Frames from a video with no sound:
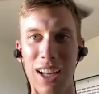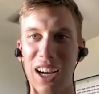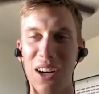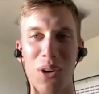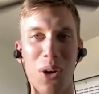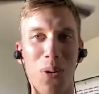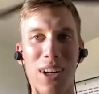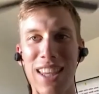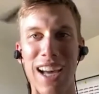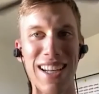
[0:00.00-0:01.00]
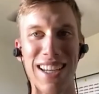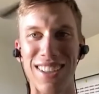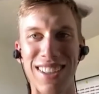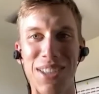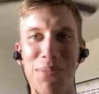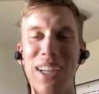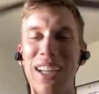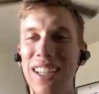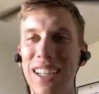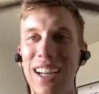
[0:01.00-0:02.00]
And I don't know what that deal is,
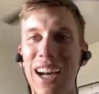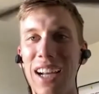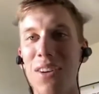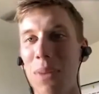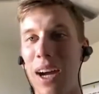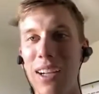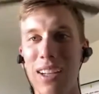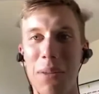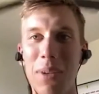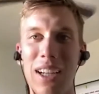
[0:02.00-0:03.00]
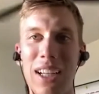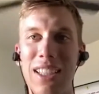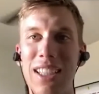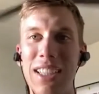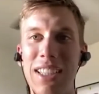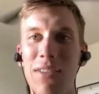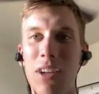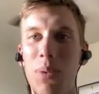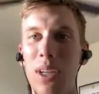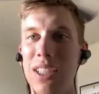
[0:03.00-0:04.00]
but I don't mind. I mean, it's nice
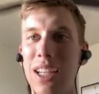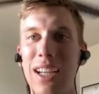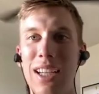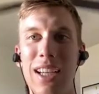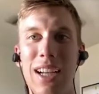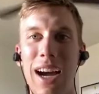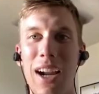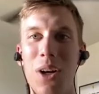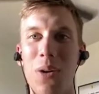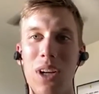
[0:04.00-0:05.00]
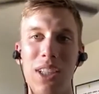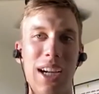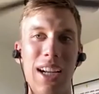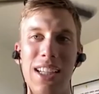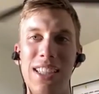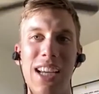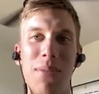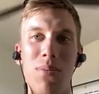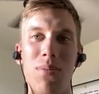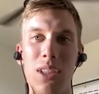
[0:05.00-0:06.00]
having a place in Indy and Idaho where it's kind of the
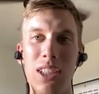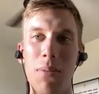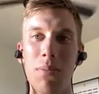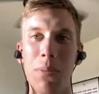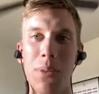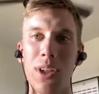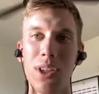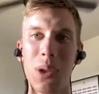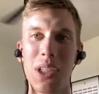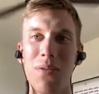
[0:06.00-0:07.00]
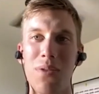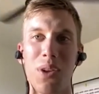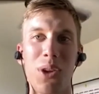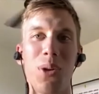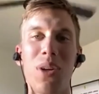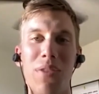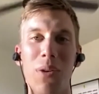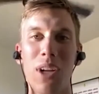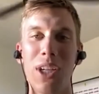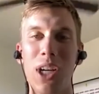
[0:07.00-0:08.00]
same temperature. So it doesn't feel too
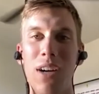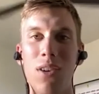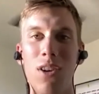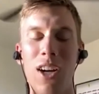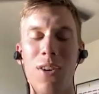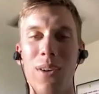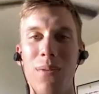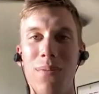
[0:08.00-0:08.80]
different when I travel around.